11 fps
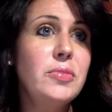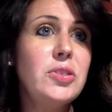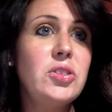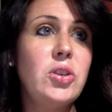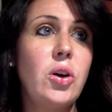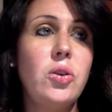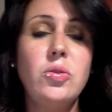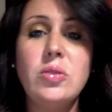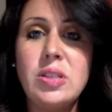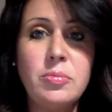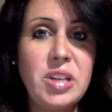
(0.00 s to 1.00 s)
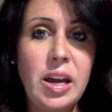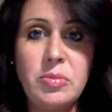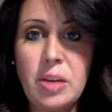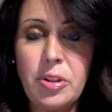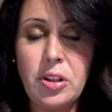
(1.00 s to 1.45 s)
So
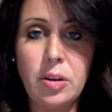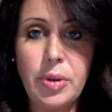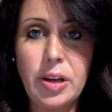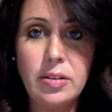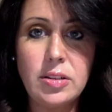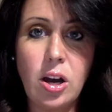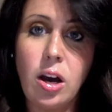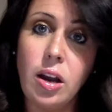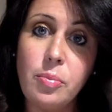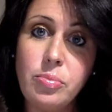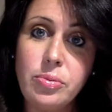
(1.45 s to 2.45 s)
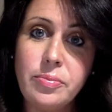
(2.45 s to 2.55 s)
sometimes I'm a little bit caught up